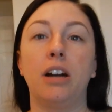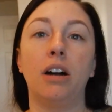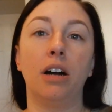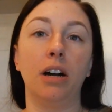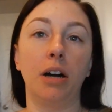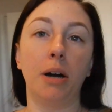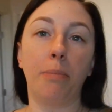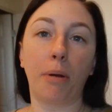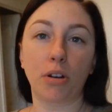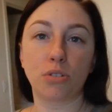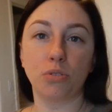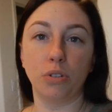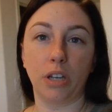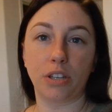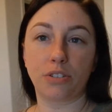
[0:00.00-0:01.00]
uh, a bar
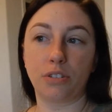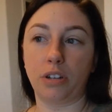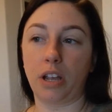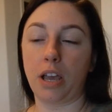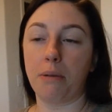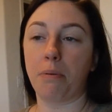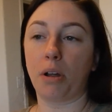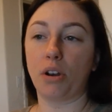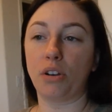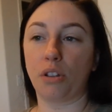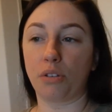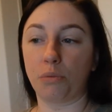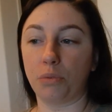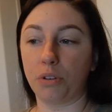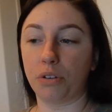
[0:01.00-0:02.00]
stool yesterday. I bought
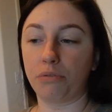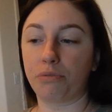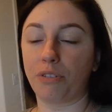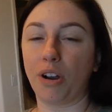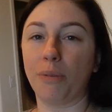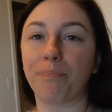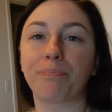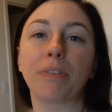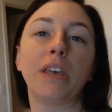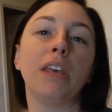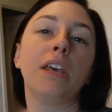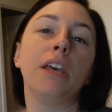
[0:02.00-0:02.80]
another one from,